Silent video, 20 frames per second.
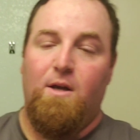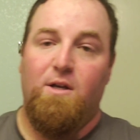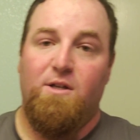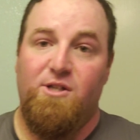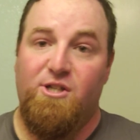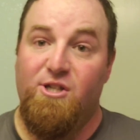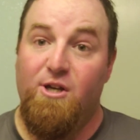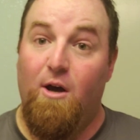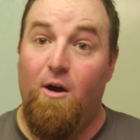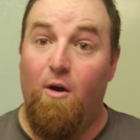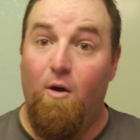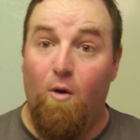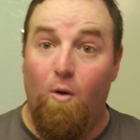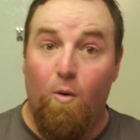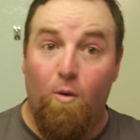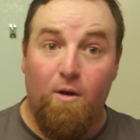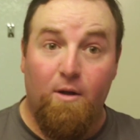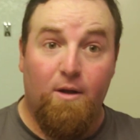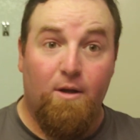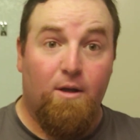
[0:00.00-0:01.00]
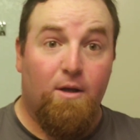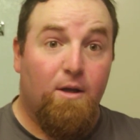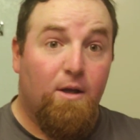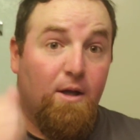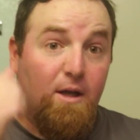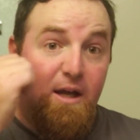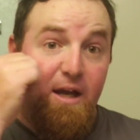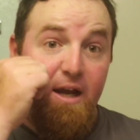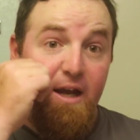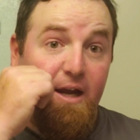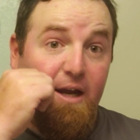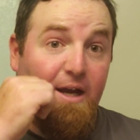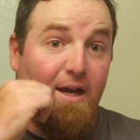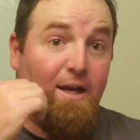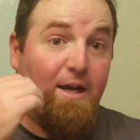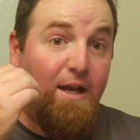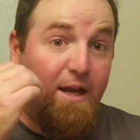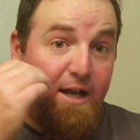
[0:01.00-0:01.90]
So it